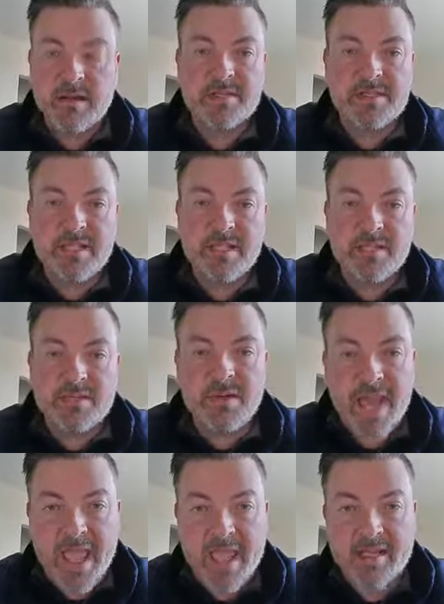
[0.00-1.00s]
There's things you
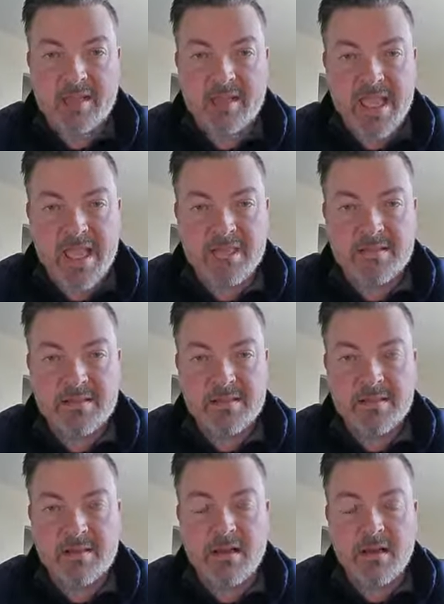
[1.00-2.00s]
can add to the
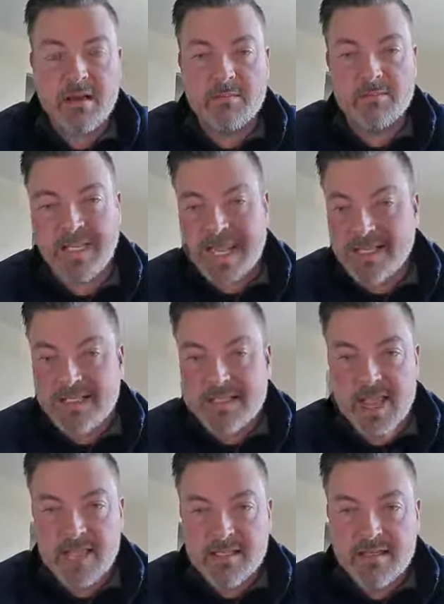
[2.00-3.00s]
caster, leg
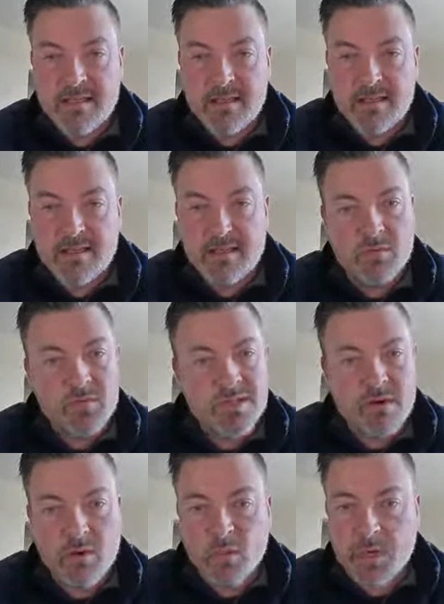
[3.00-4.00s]
ties,
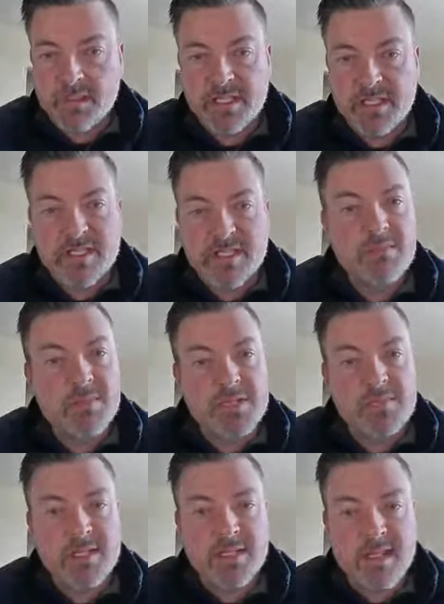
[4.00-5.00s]
which are welded gusset
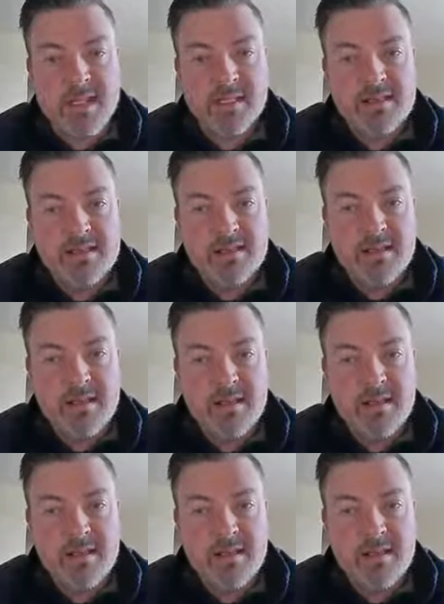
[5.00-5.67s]
between the legs,